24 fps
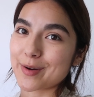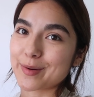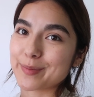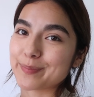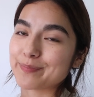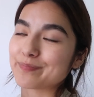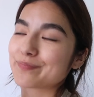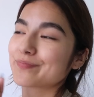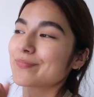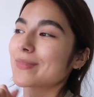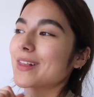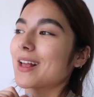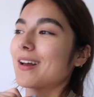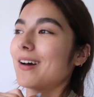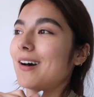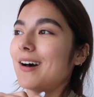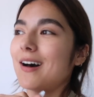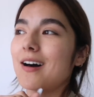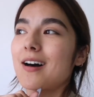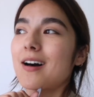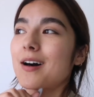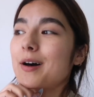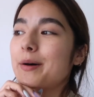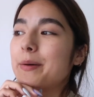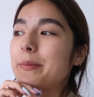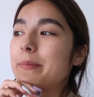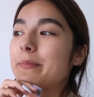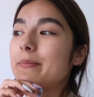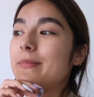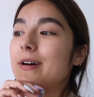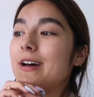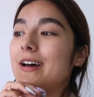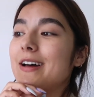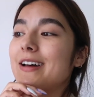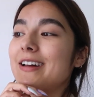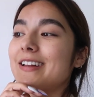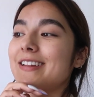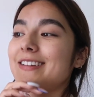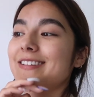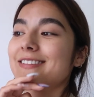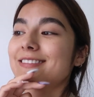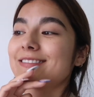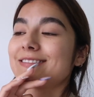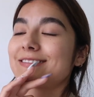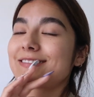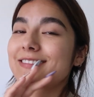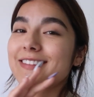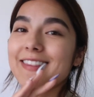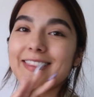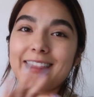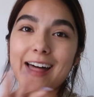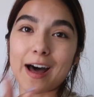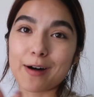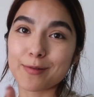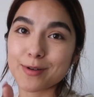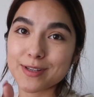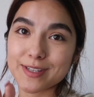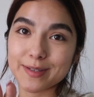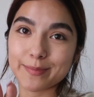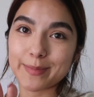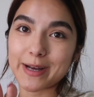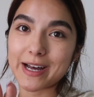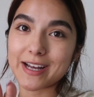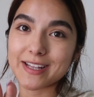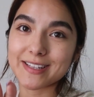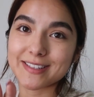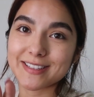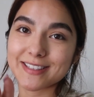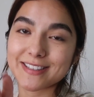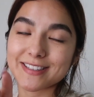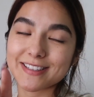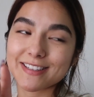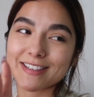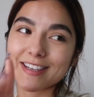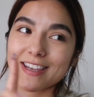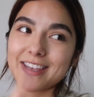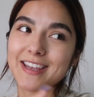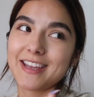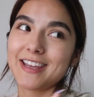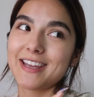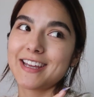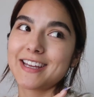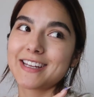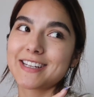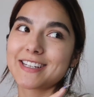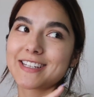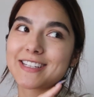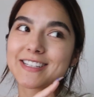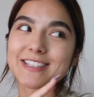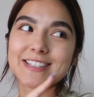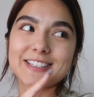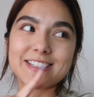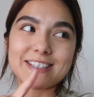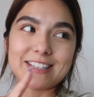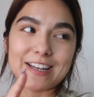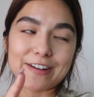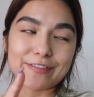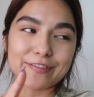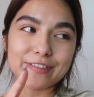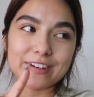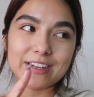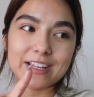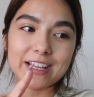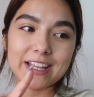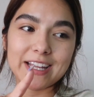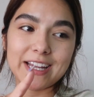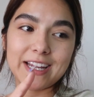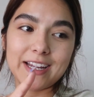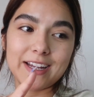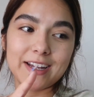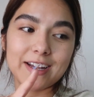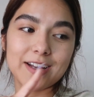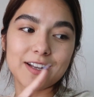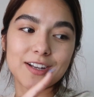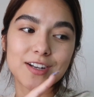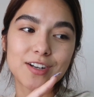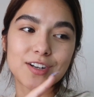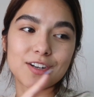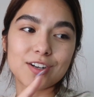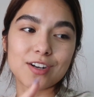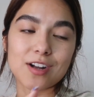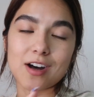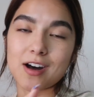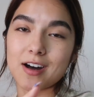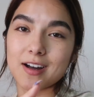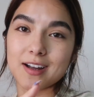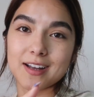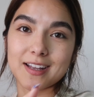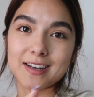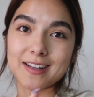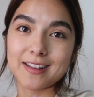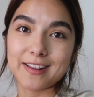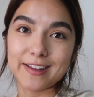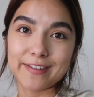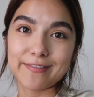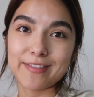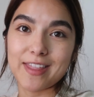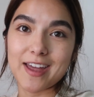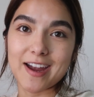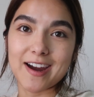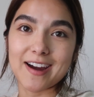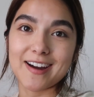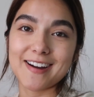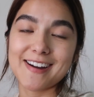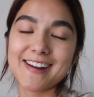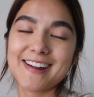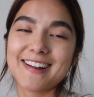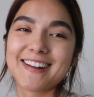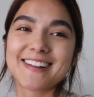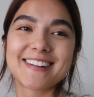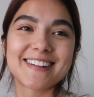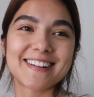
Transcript: home. Um, that was a bust. Definitely not gonna live there.